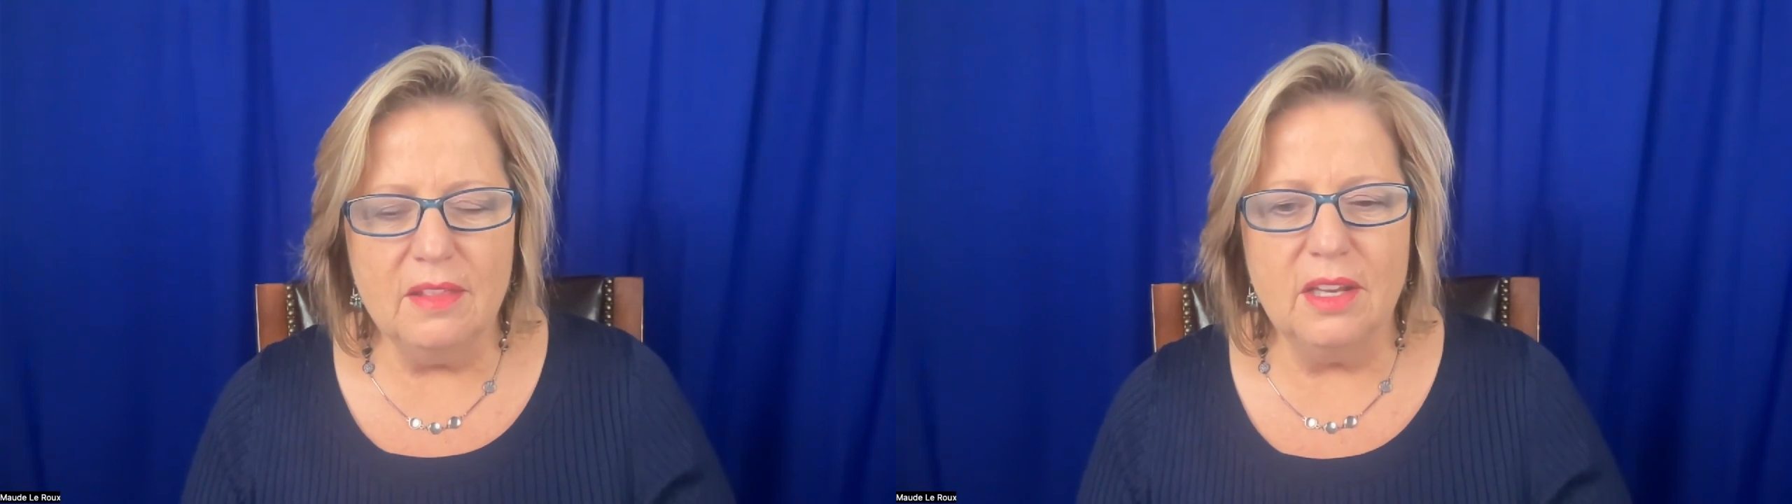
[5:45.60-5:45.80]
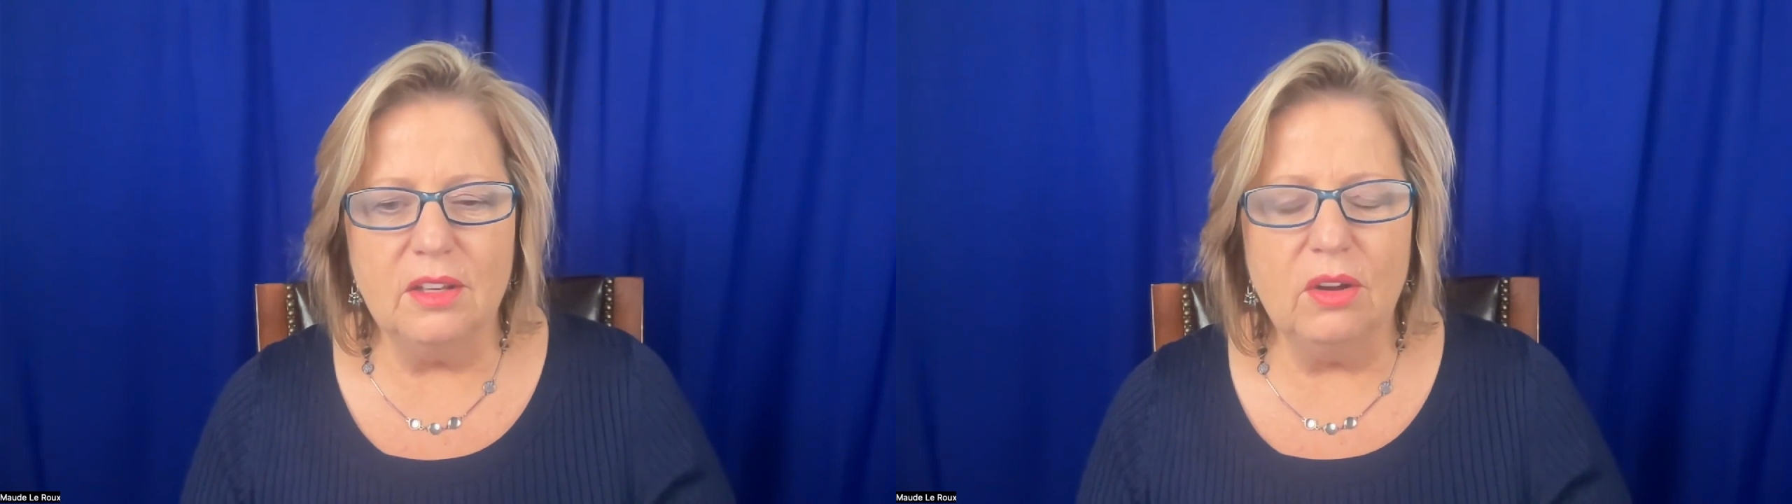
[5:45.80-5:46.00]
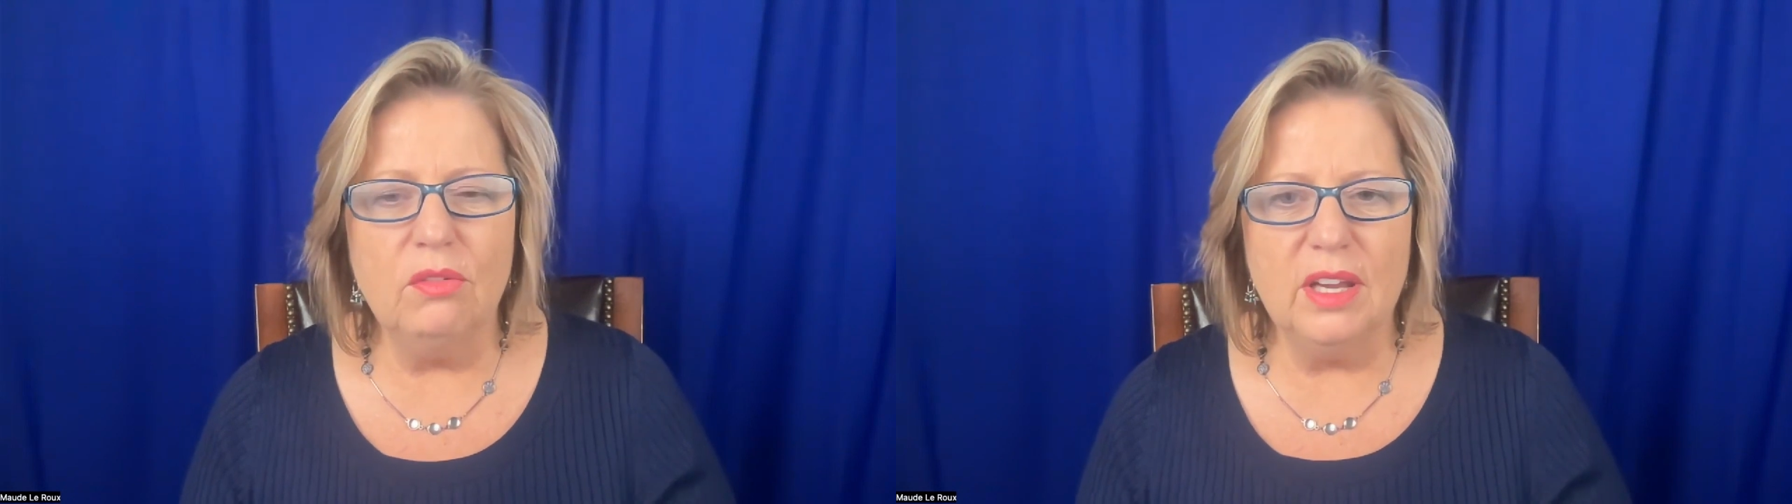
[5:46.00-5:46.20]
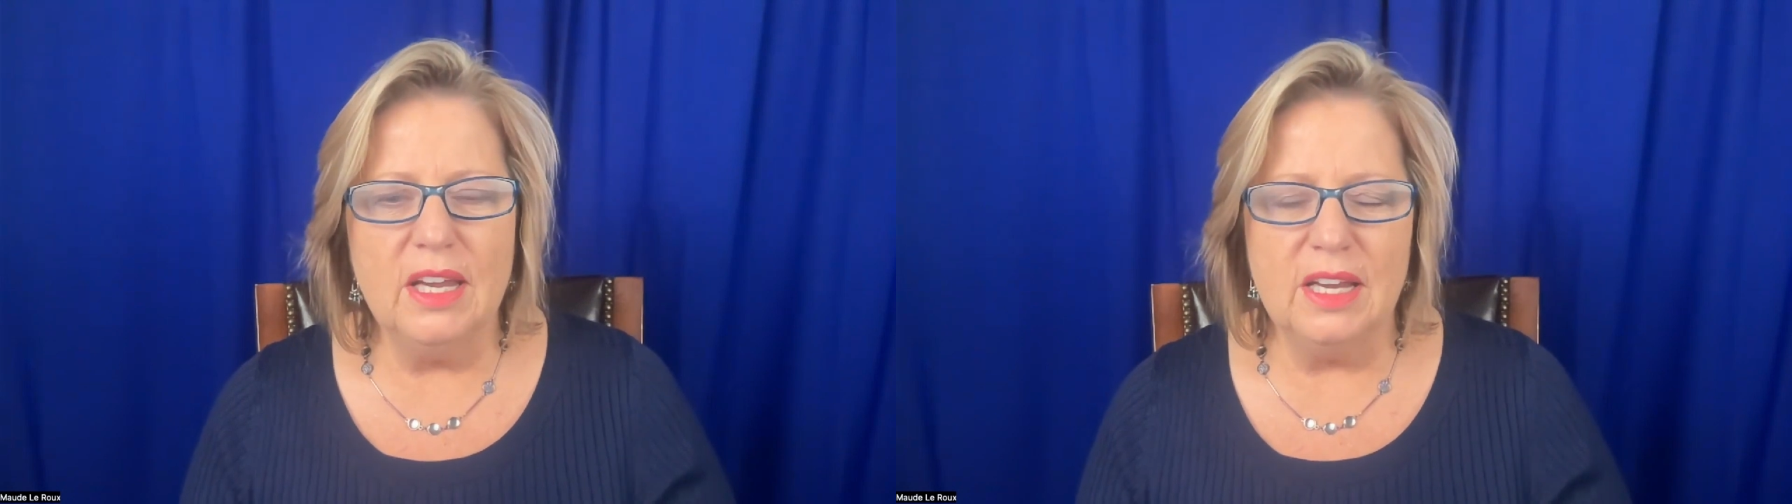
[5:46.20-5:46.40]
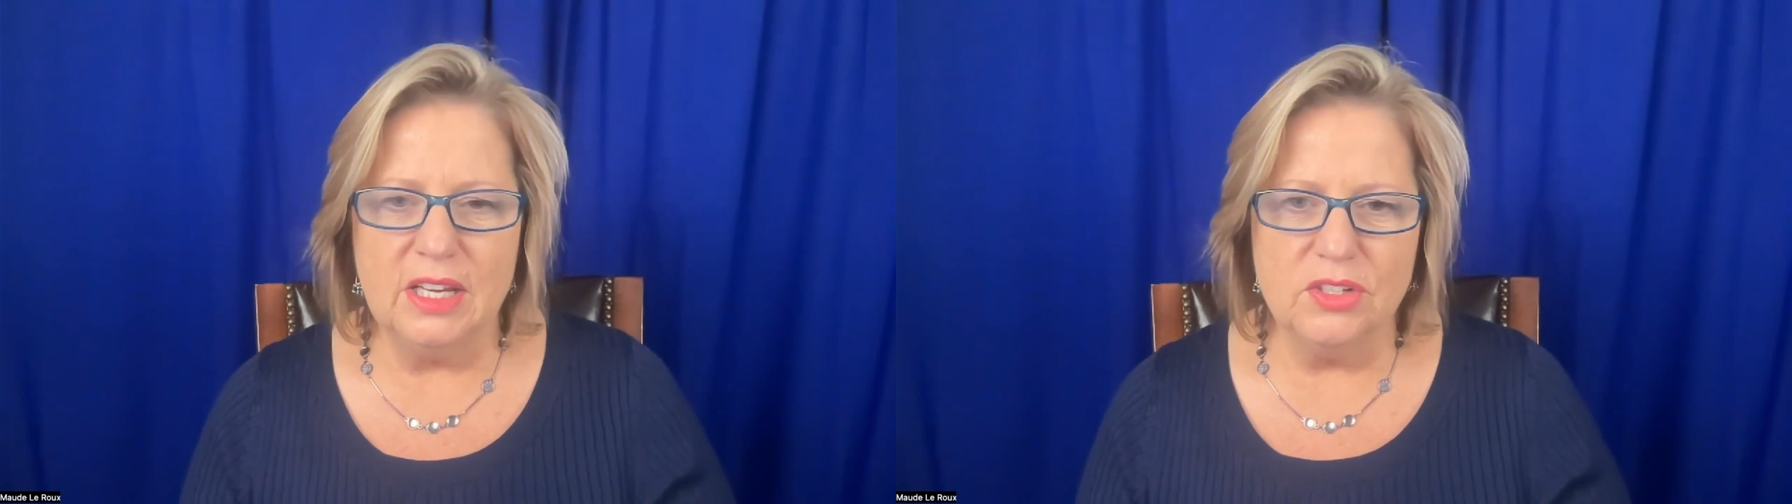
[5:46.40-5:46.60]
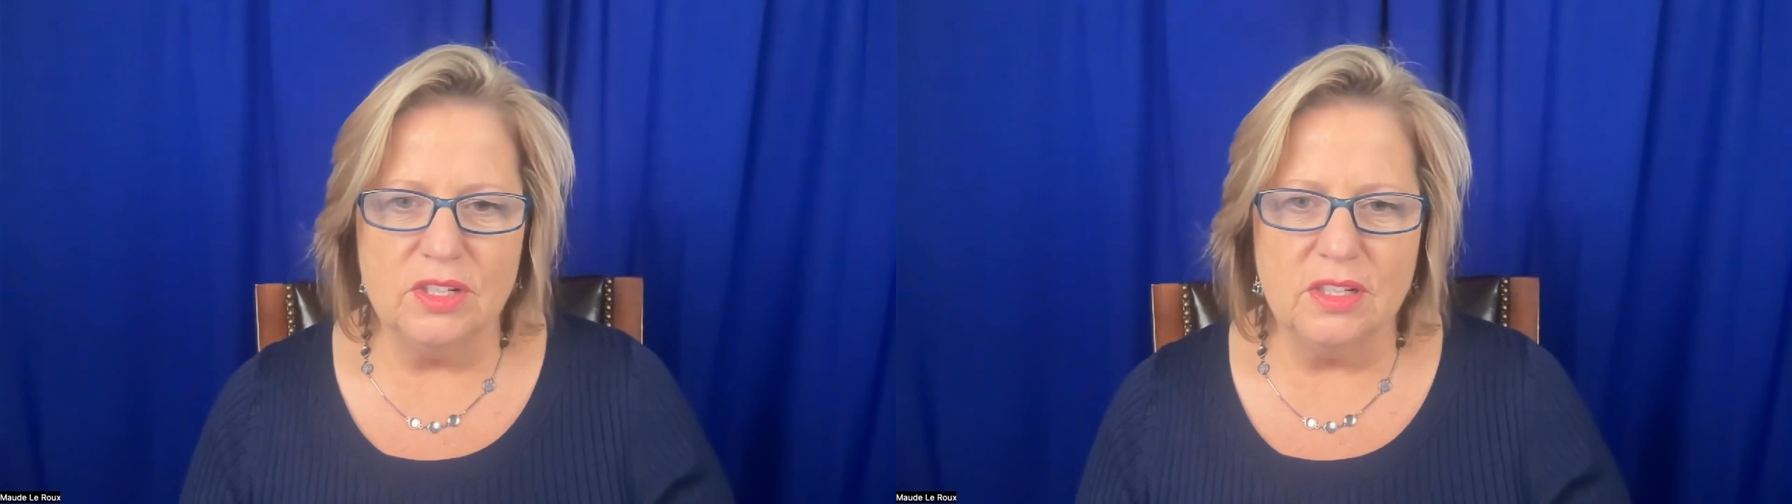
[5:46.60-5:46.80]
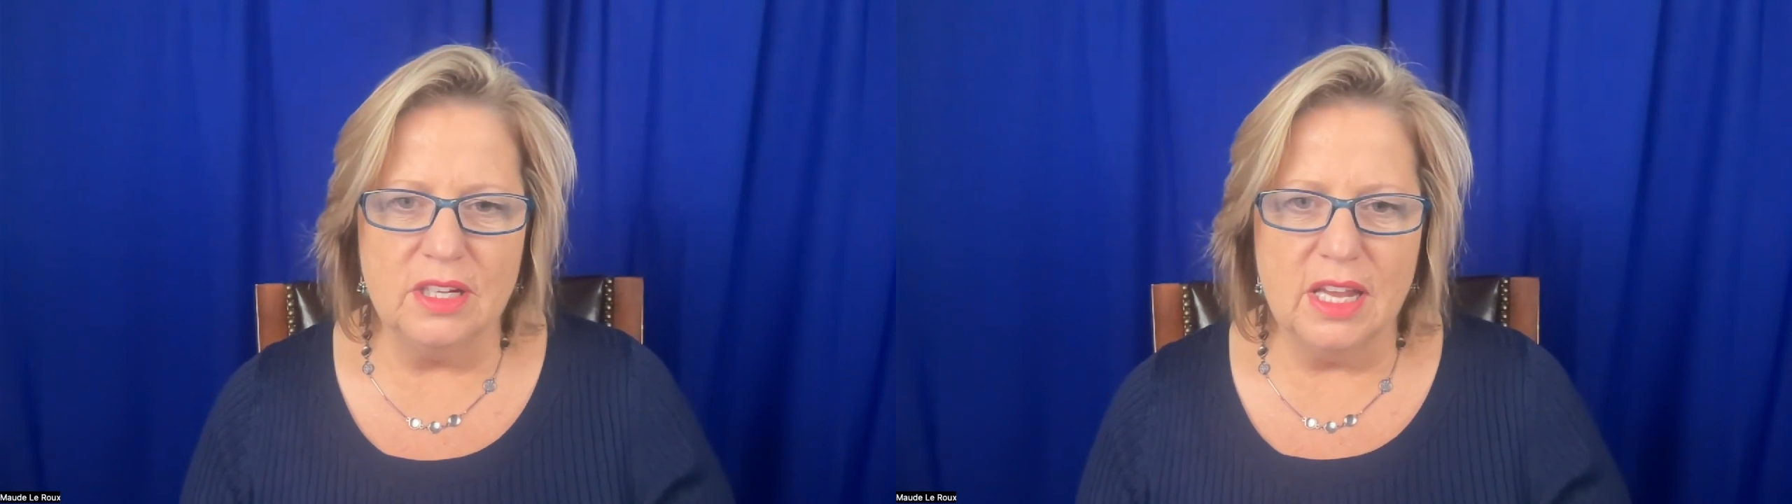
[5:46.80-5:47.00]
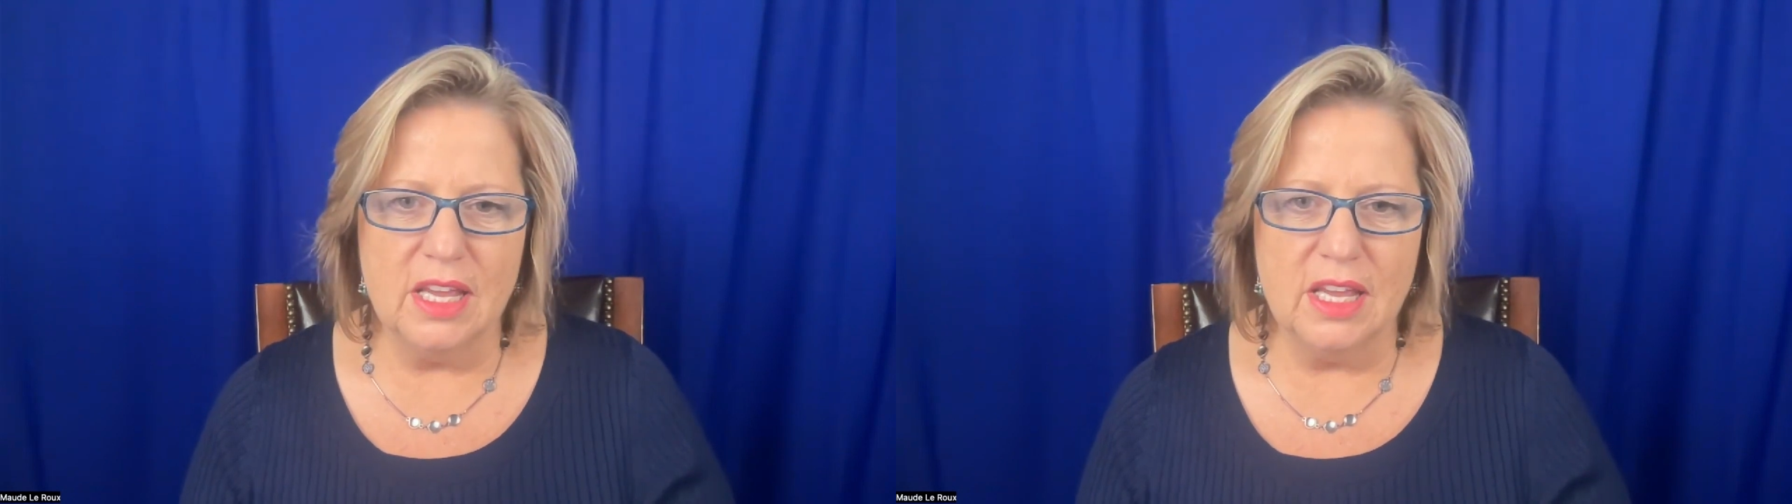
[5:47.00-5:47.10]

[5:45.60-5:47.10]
that co-regulation